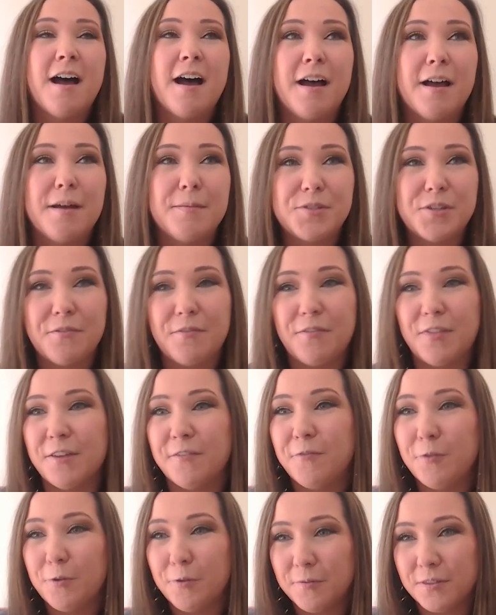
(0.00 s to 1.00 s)
Um, so
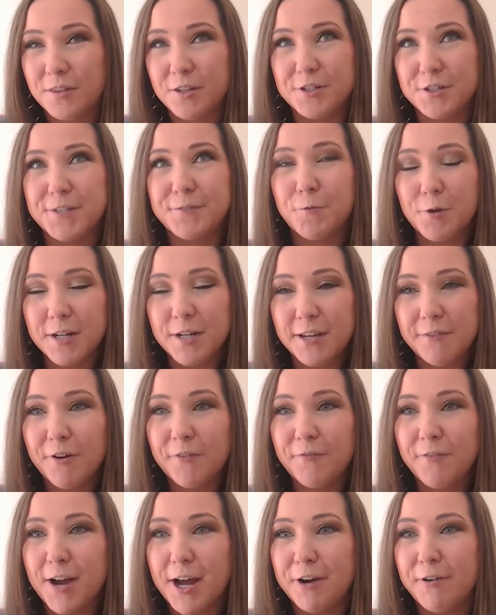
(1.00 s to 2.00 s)
the four, there's four
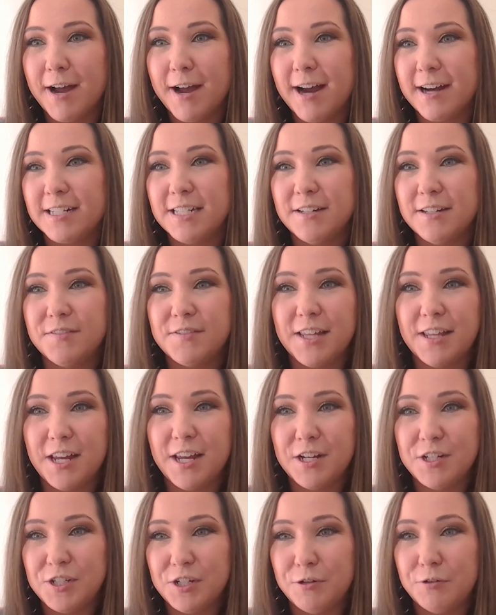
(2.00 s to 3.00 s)
different phytoactives, and
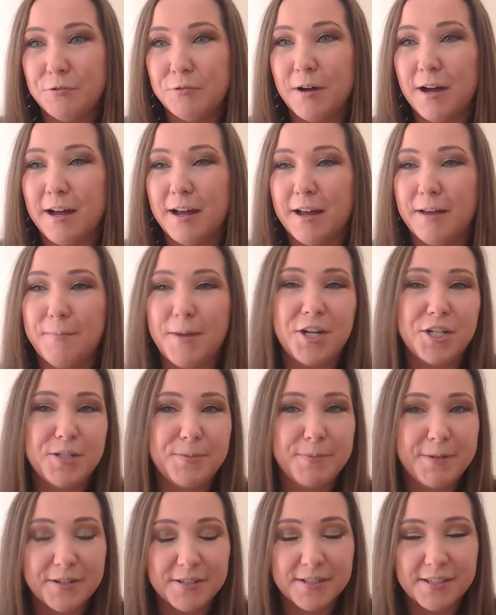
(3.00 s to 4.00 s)
they do um,
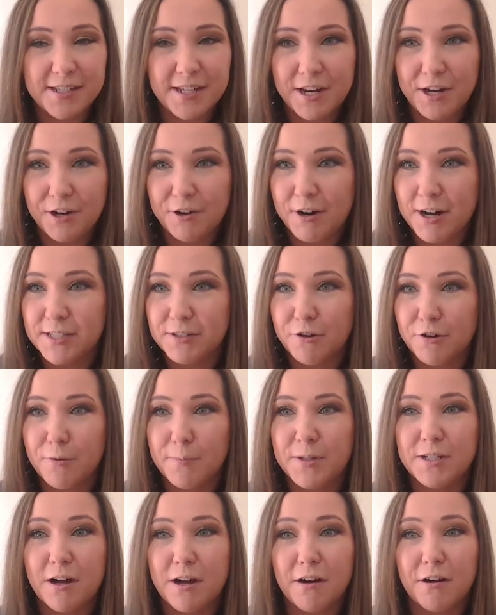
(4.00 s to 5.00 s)
HPLC and gas
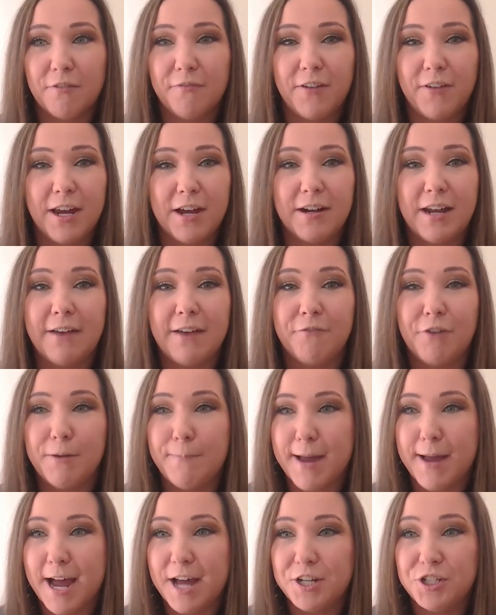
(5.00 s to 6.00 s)
chromatography on every
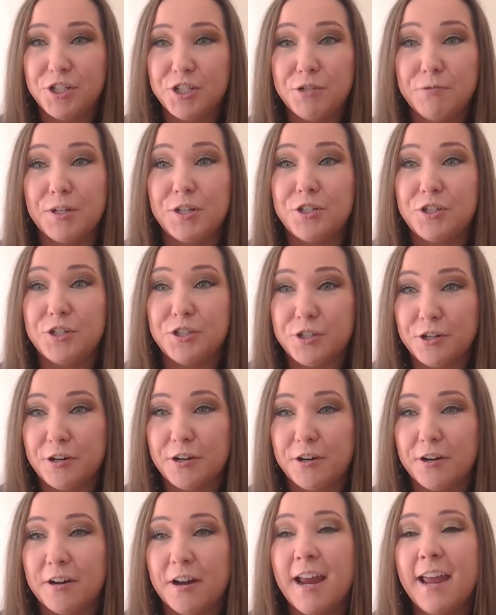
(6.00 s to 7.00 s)
batch to
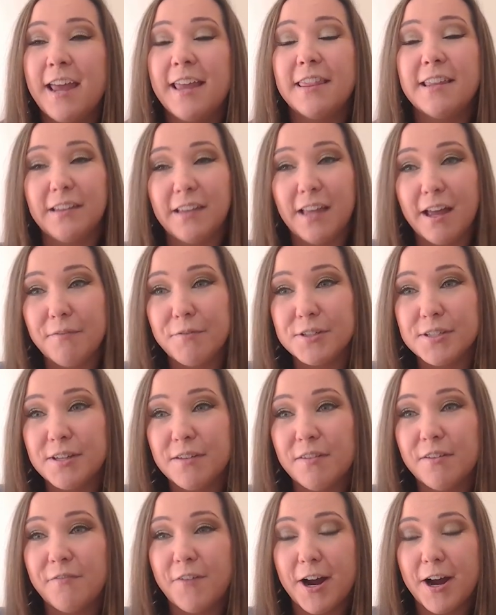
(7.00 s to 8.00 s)
ensure the levels
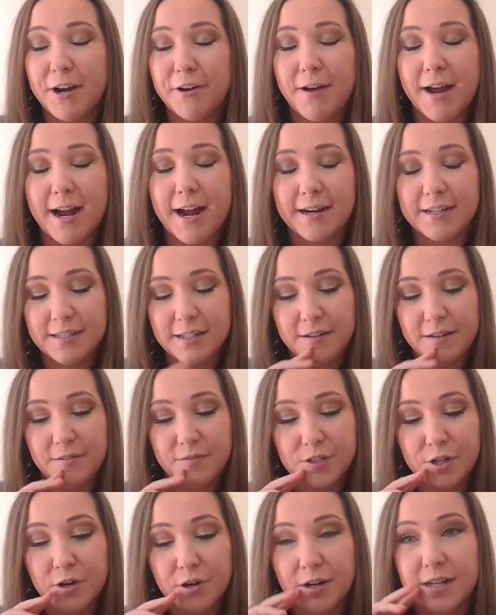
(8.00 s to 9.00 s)
of the
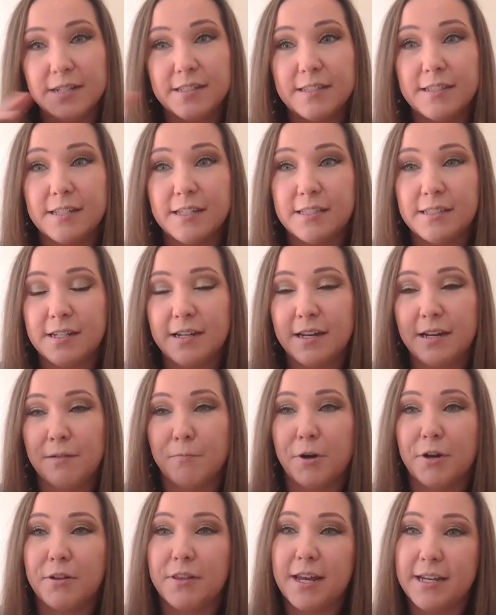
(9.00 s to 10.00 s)
phytoactives are consistent
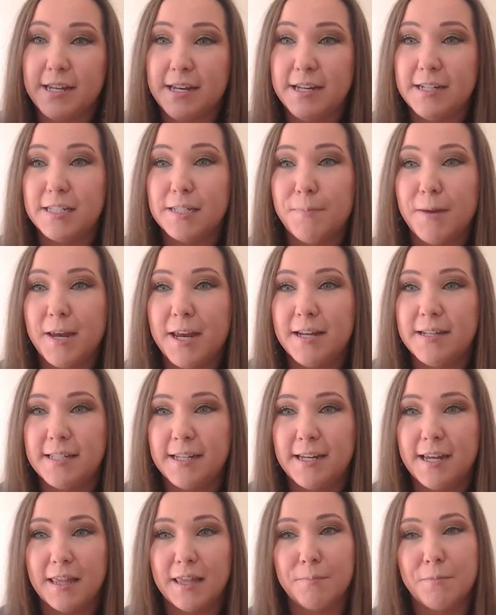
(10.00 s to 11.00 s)
and where they need to be
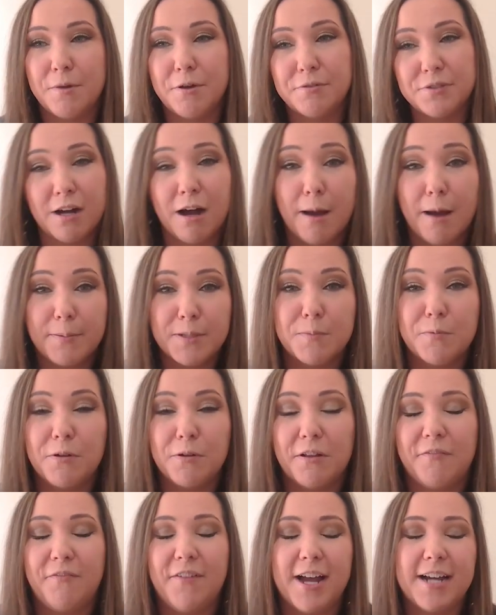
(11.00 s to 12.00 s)
to get the most
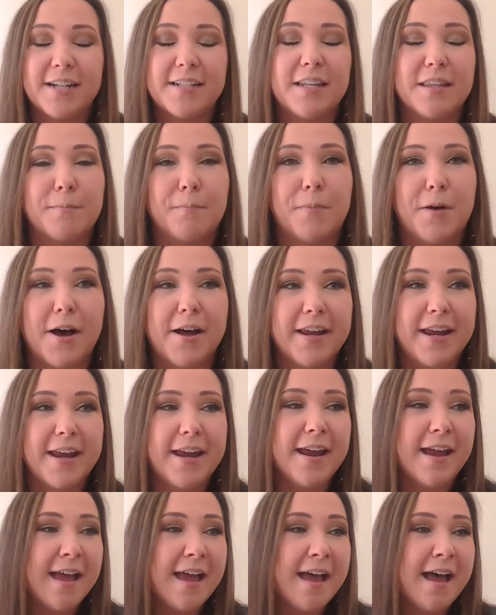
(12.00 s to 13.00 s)
optimal effect in the
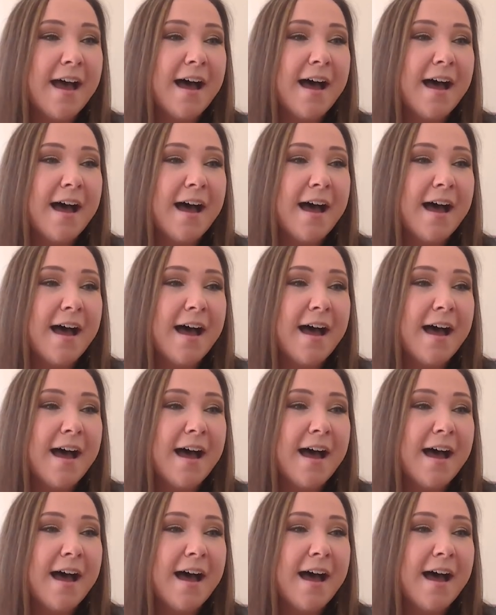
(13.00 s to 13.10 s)
body.